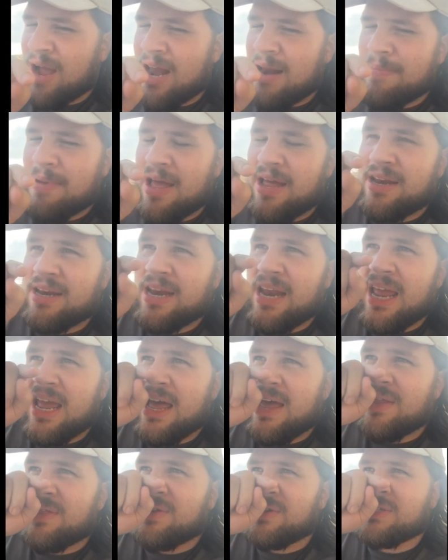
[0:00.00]
right about
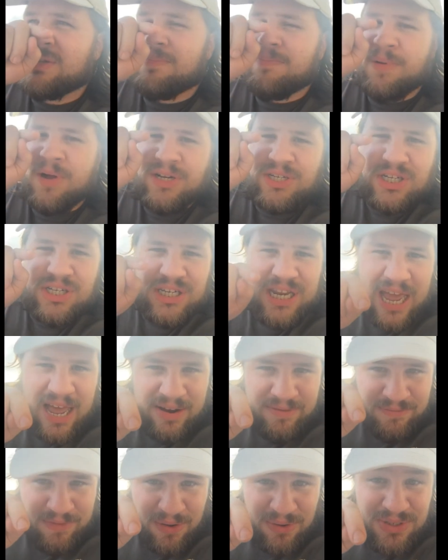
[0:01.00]
now, there's a bunch of
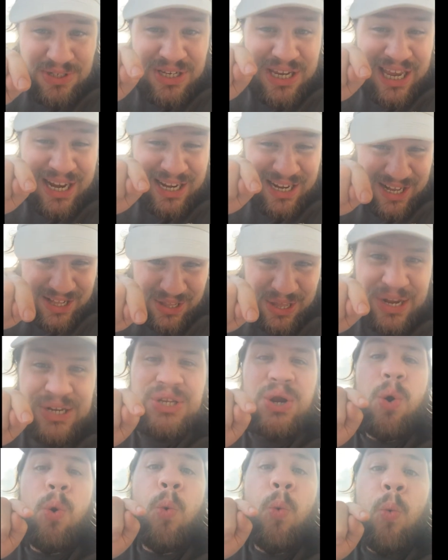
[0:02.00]
downvotes getting
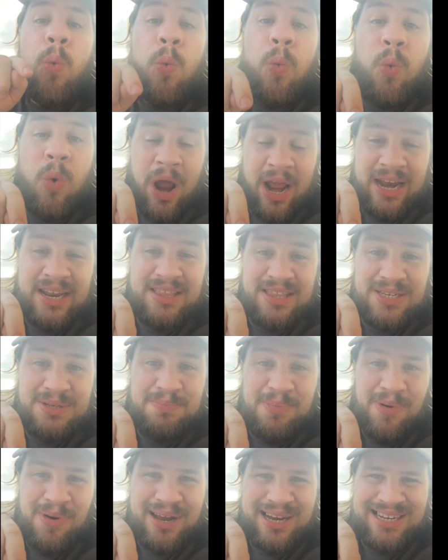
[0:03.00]
clicked right at
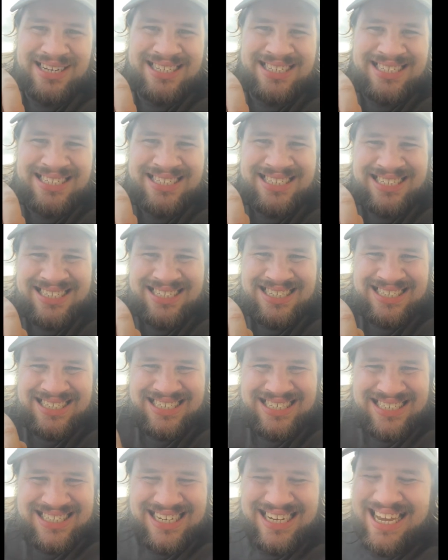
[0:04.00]
this point.
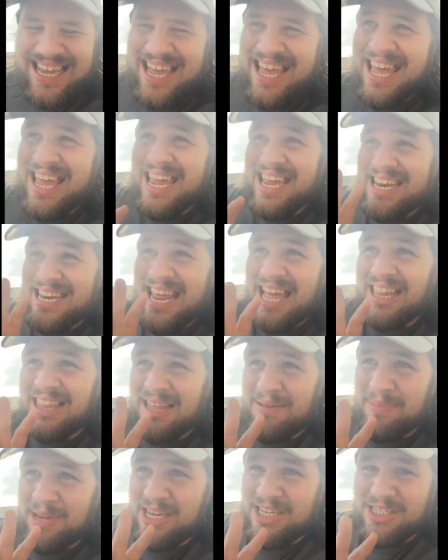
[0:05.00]
Now,
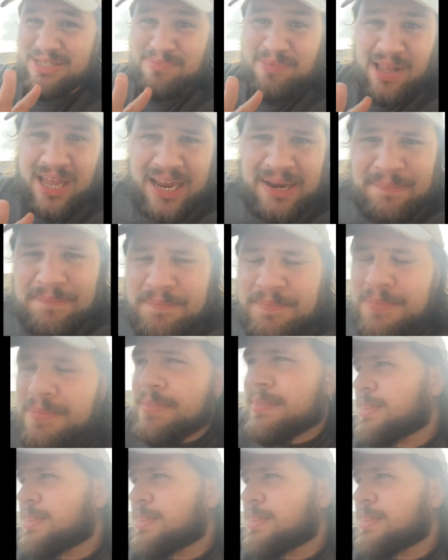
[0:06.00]
let me explain.